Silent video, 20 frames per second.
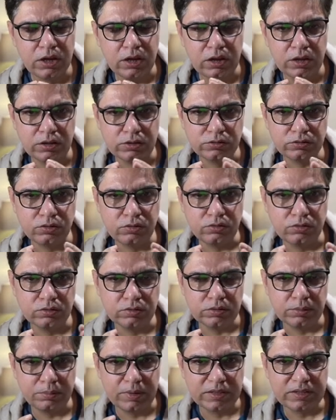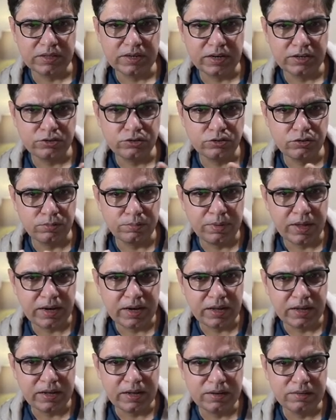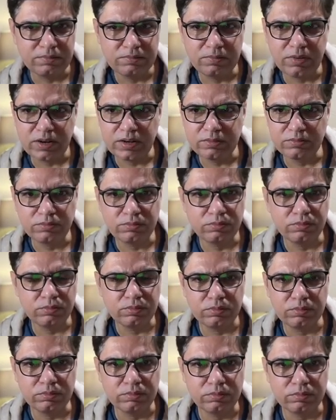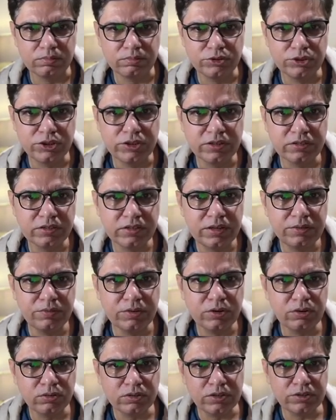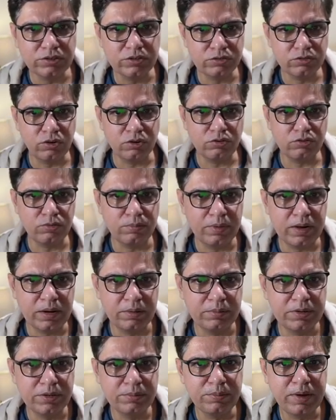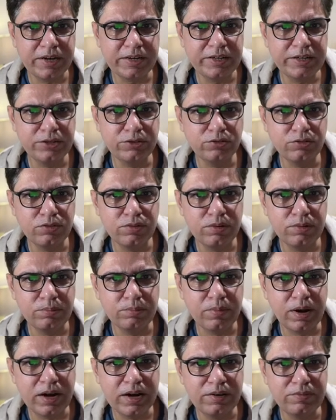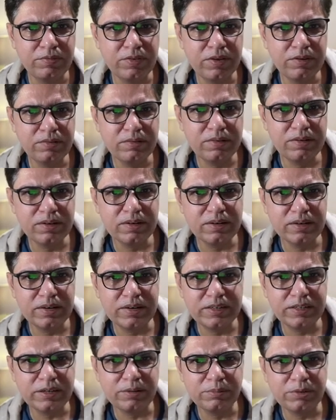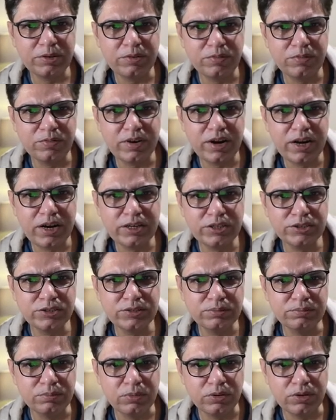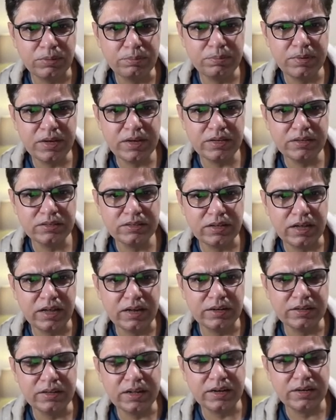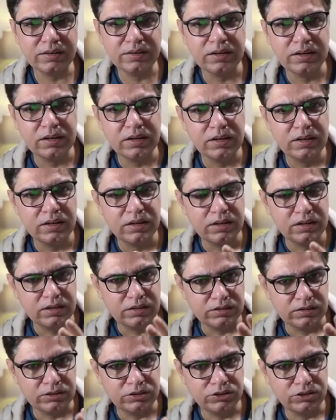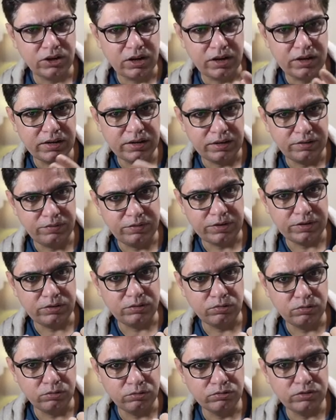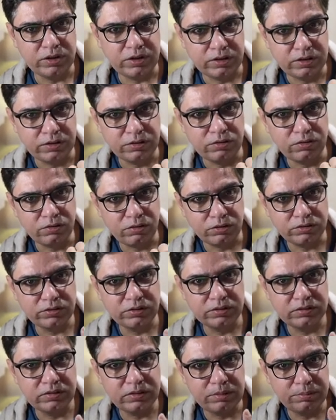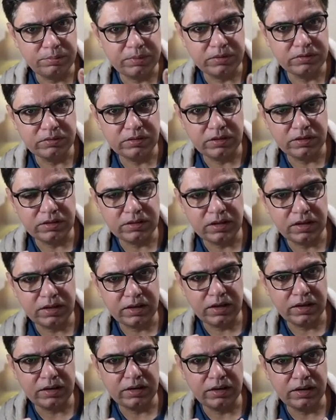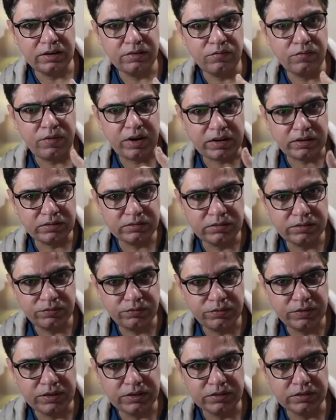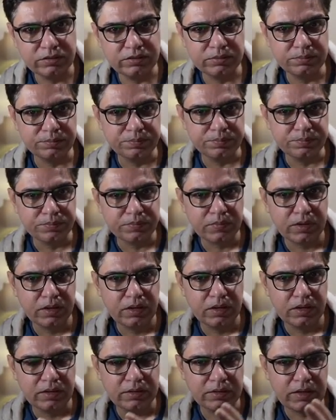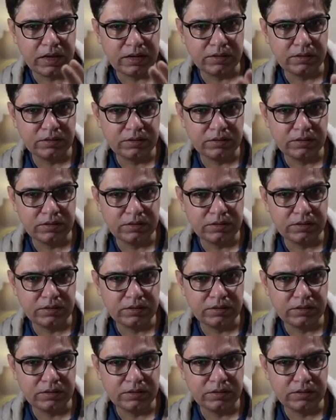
So the mother gets rubella, and she doesn't even know that she's got rubella. It might lead to a mild fever, a little bit of rash, bony pains, and then the child, if it goes and it crosses the placenta and infects the fetus, that